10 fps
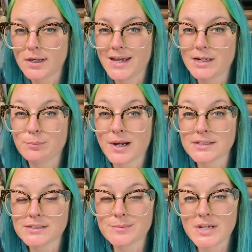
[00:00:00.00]
And by
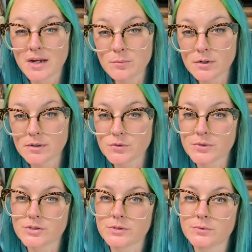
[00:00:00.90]
September of
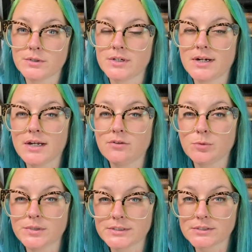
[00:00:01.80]
2021, I had to
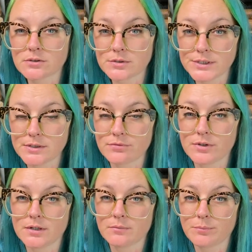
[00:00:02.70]
replace three
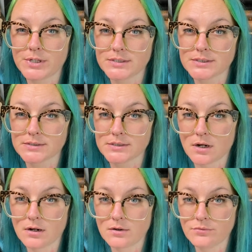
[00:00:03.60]
different pieces
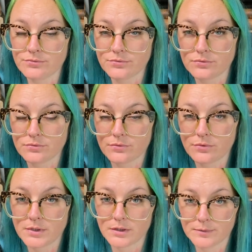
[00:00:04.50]
of
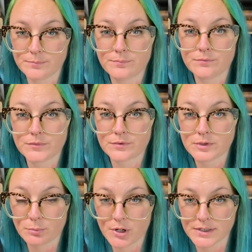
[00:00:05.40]
the,
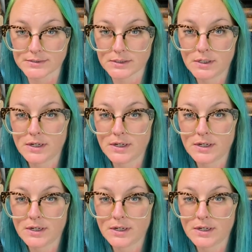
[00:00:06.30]
the press.